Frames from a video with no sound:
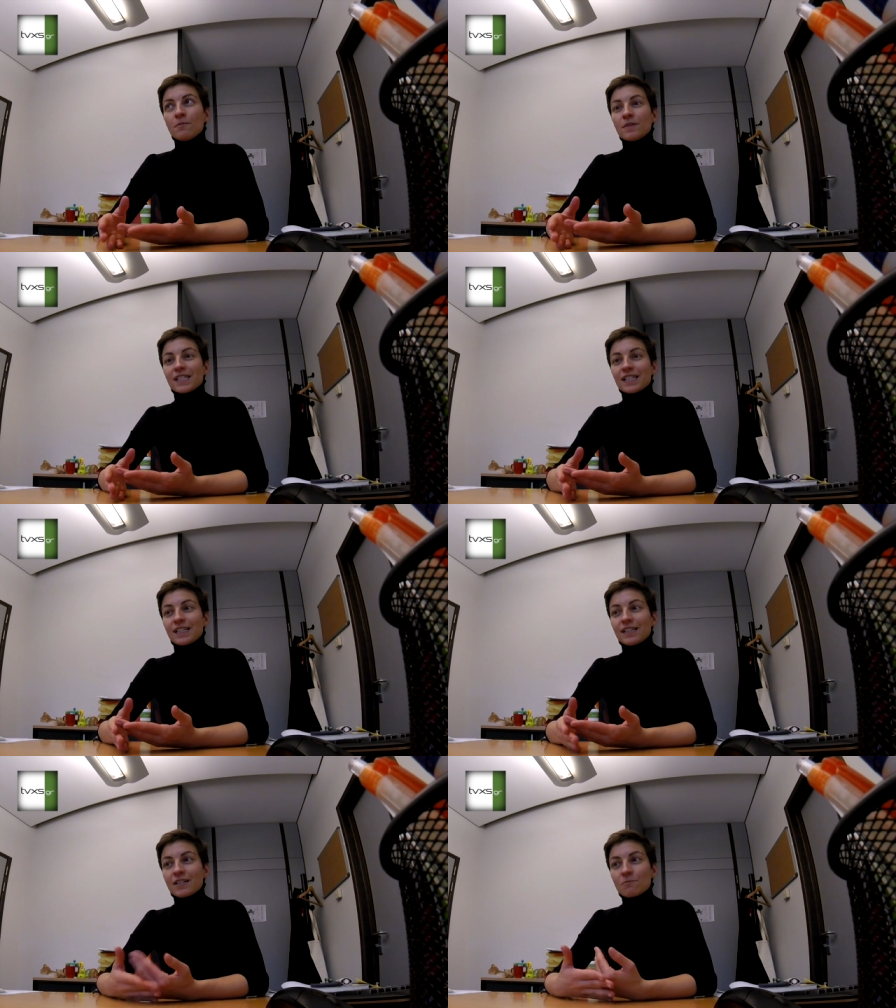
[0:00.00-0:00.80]

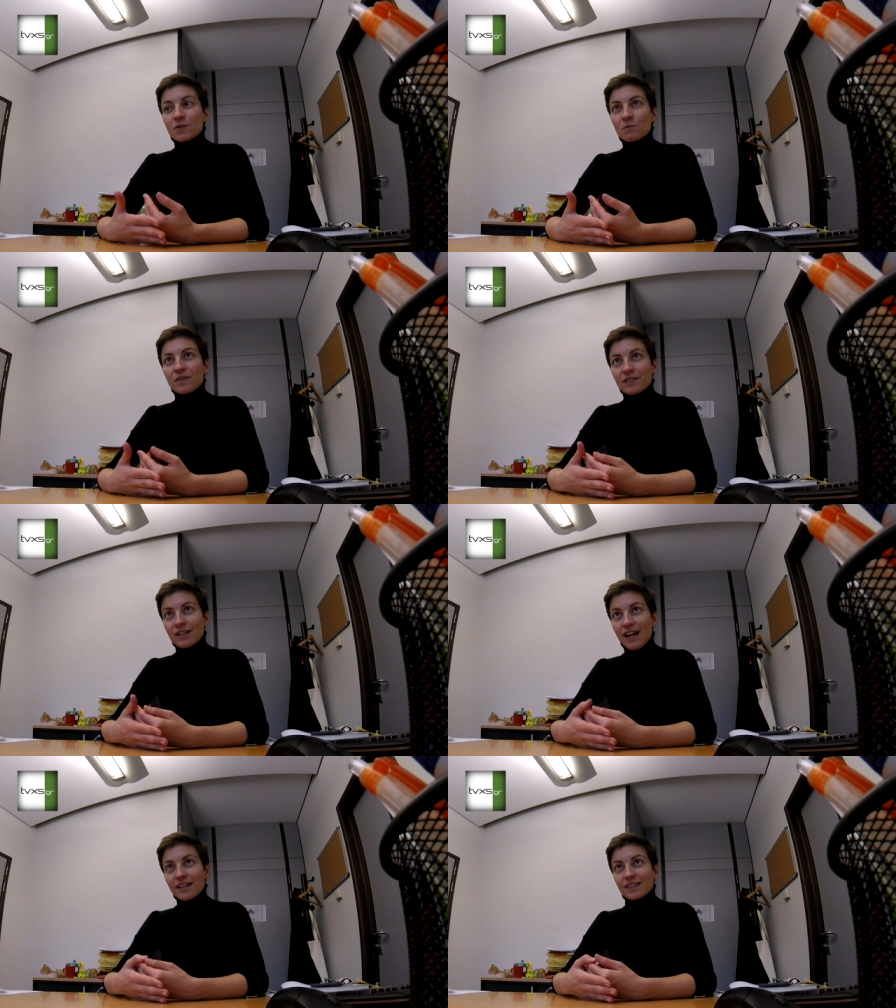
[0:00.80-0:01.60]
But this must be the
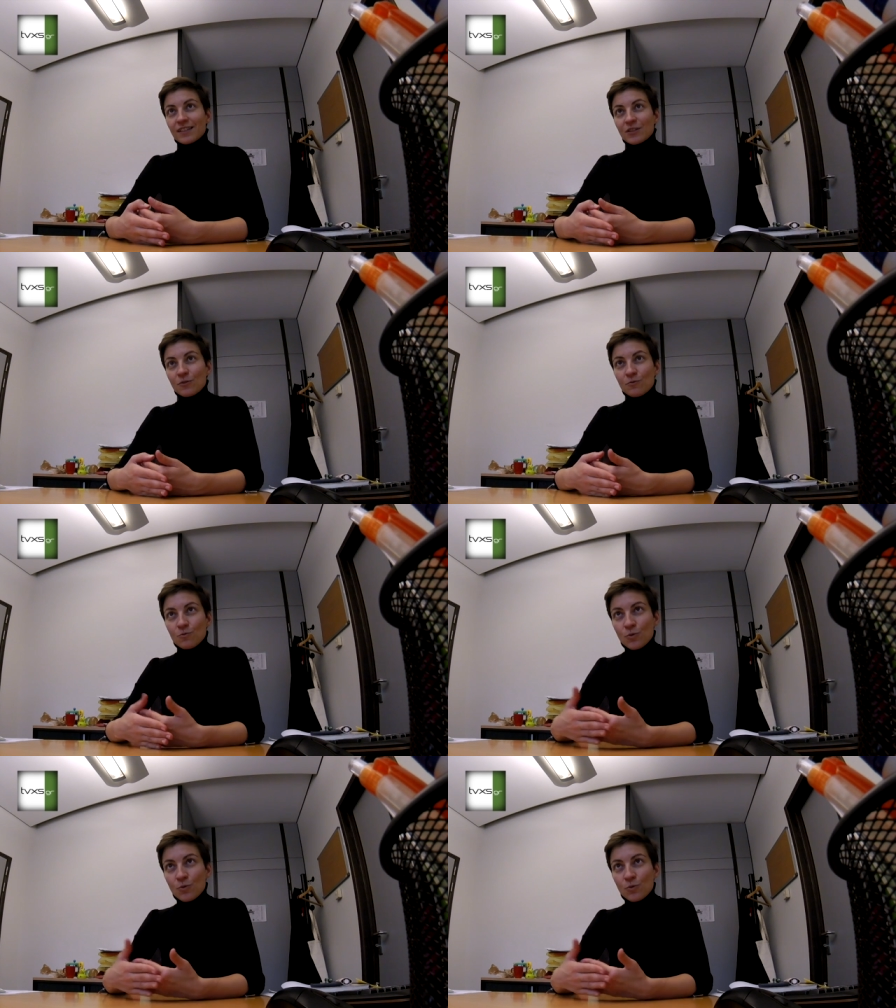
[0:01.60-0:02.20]
last, you know,